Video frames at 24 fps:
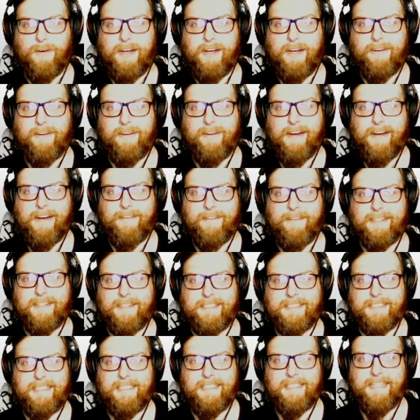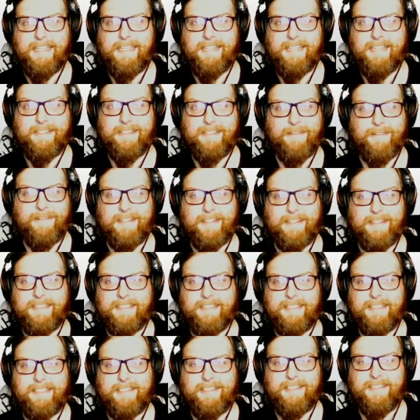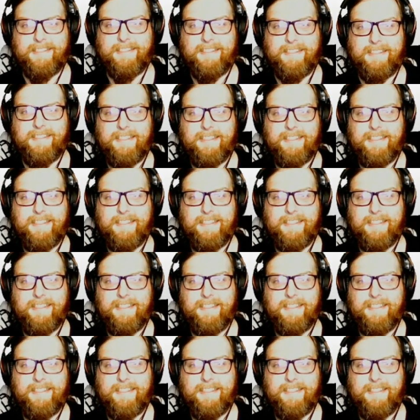I do not want to see that. Don't want to touch it.